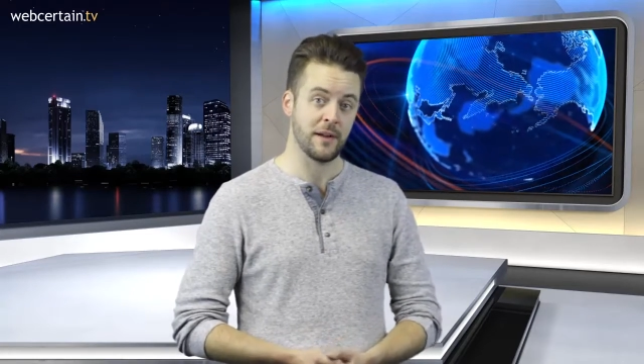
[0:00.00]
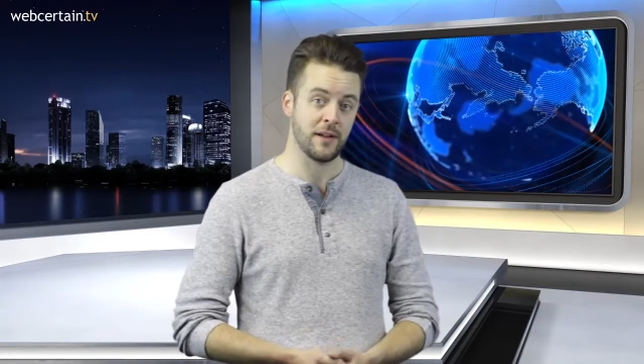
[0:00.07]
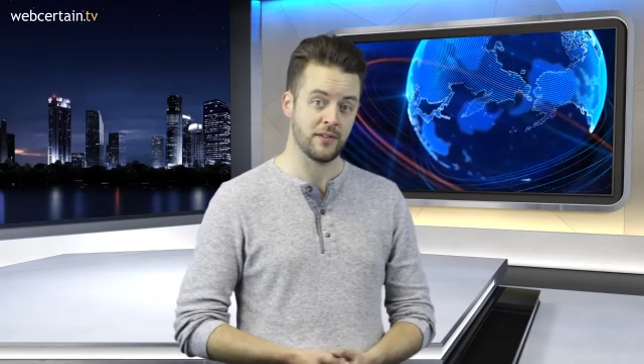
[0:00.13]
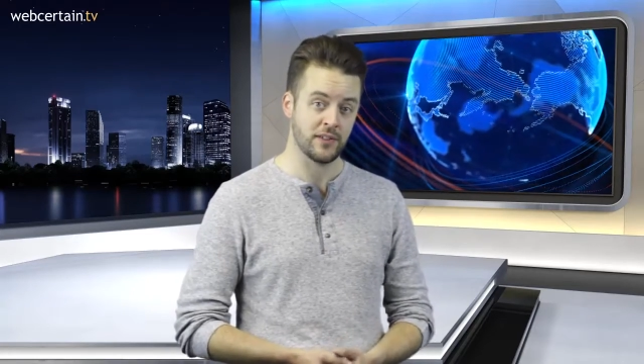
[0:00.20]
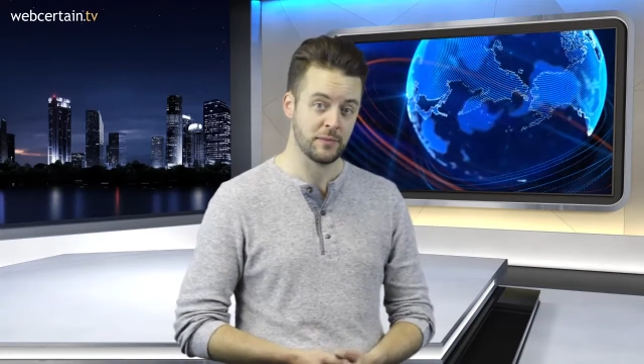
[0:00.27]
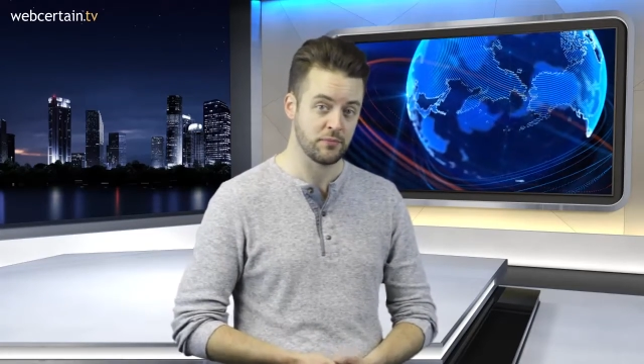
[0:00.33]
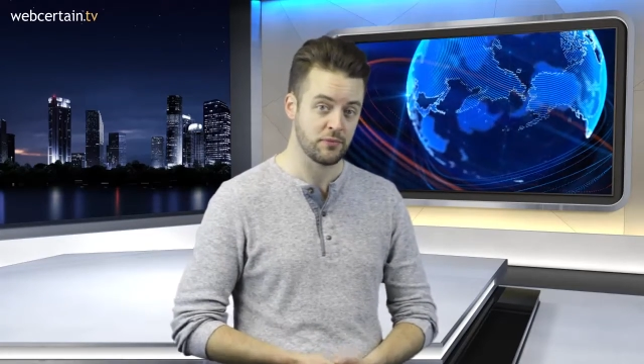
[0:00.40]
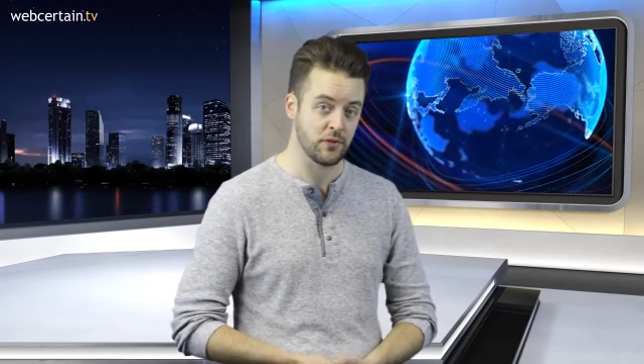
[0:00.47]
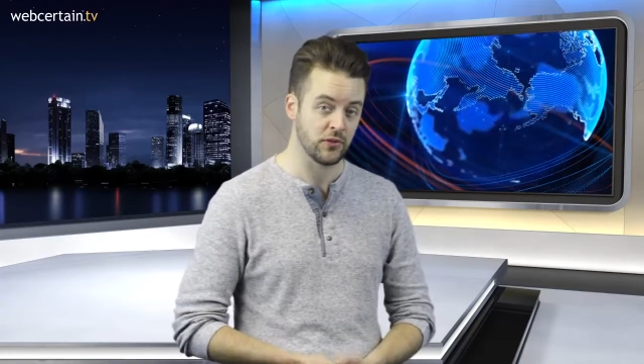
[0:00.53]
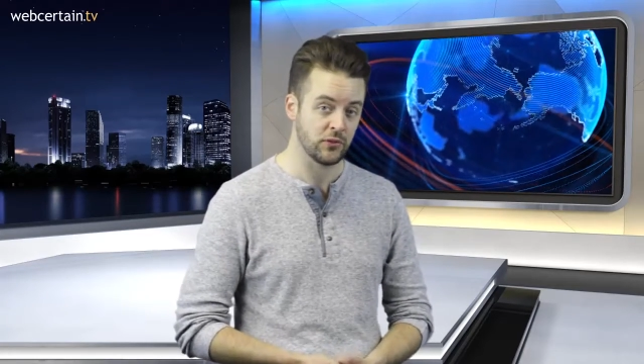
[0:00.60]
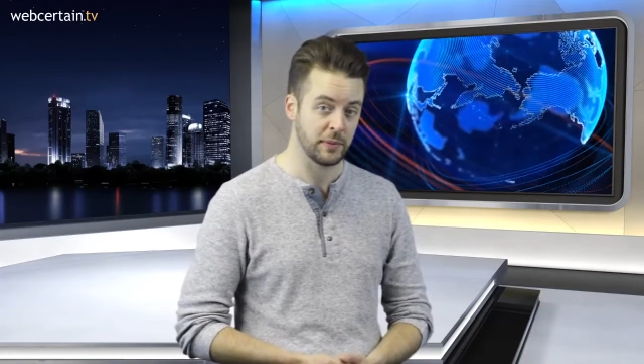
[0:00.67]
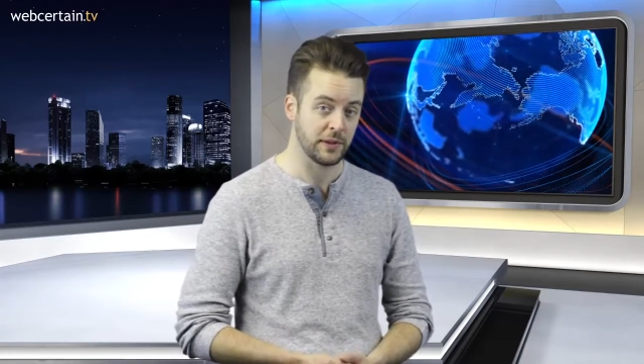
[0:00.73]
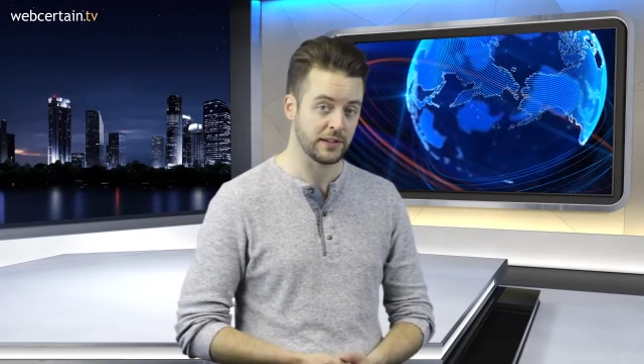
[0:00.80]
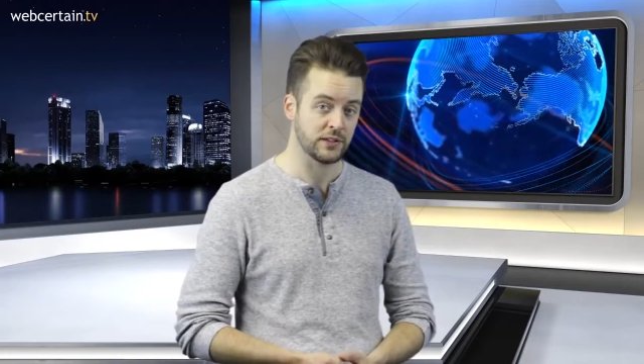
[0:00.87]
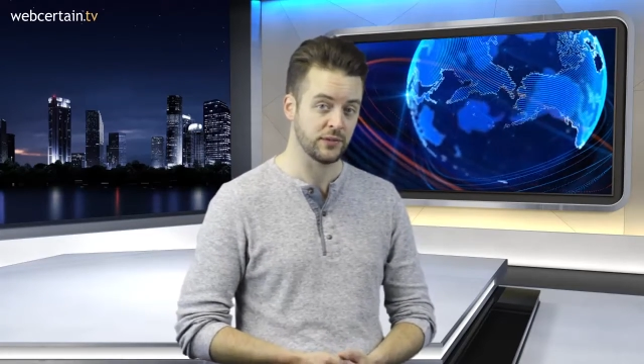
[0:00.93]
about the
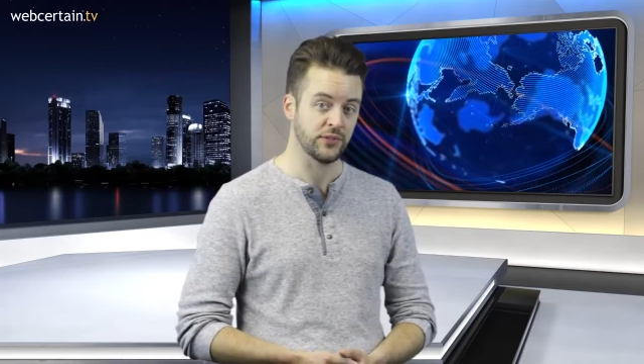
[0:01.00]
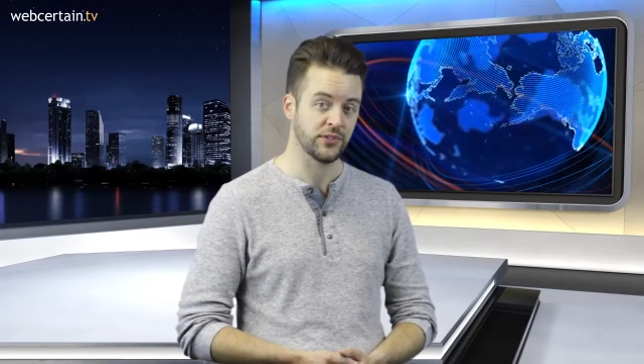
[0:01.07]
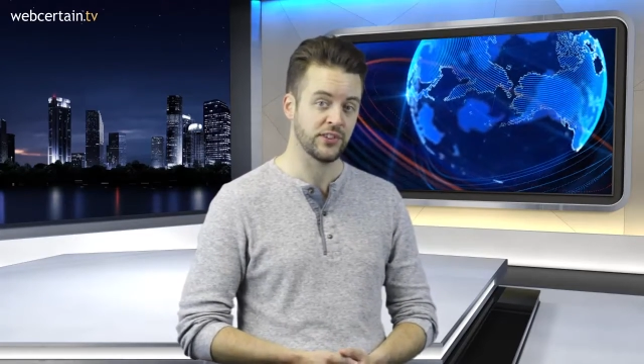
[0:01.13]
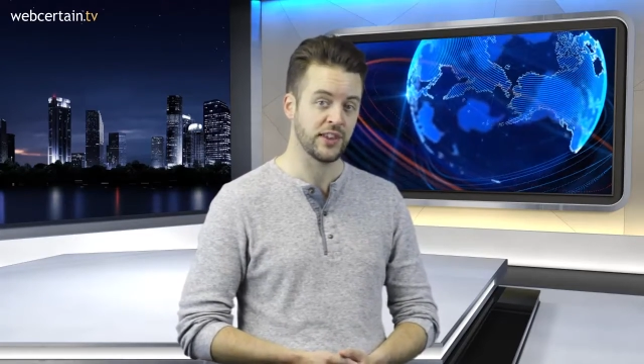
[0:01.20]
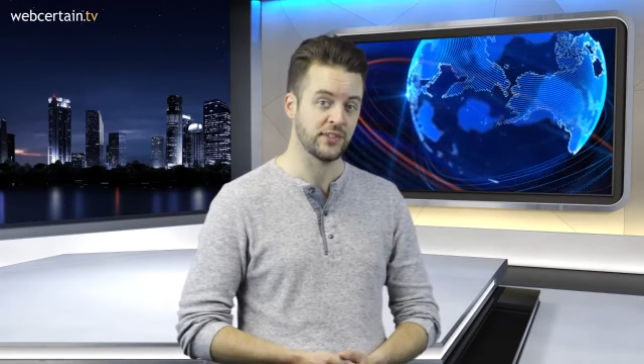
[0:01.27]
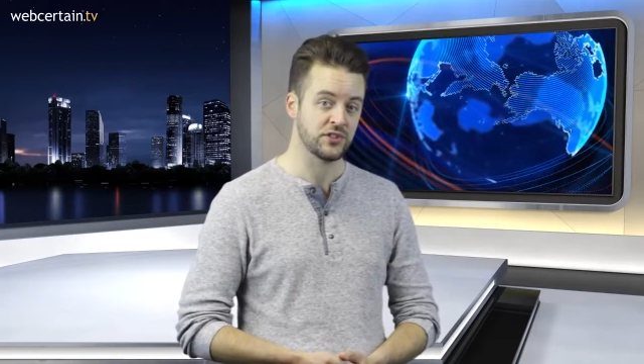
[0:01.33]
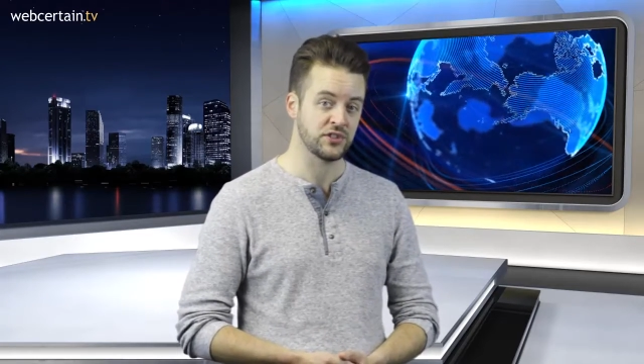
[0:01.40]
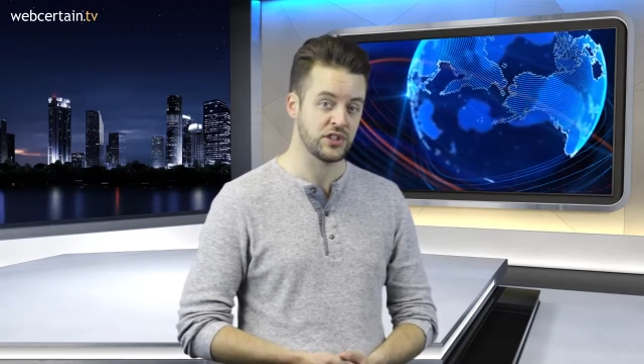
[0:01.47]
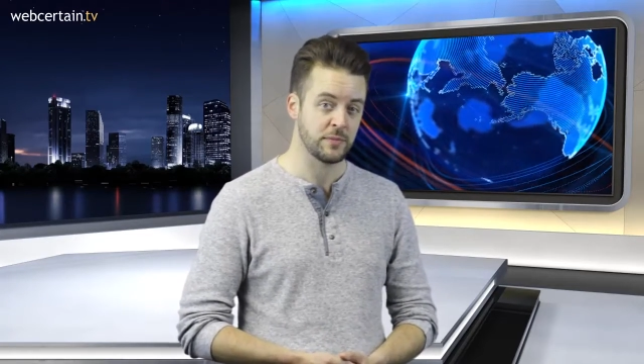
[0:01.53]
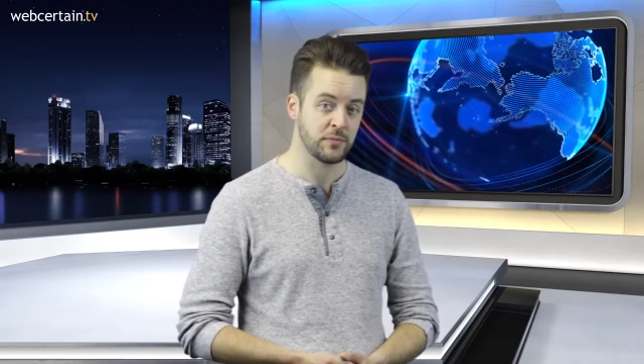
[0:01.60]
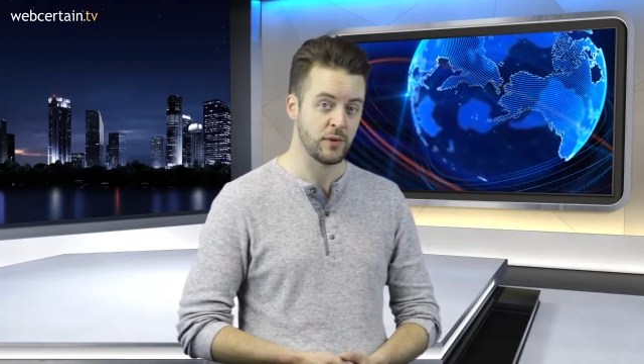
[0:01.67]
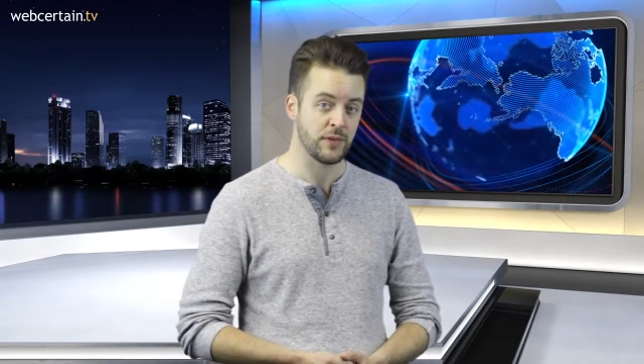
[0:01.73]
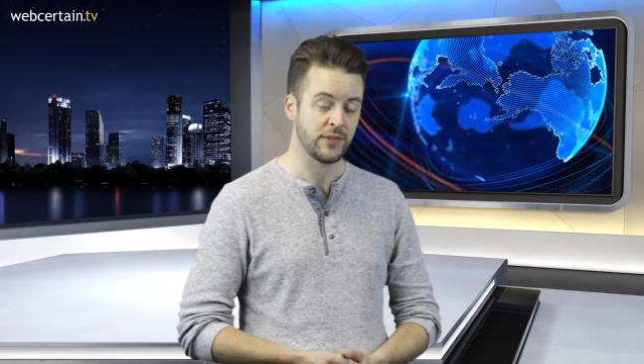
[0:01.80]
prospect of censorship,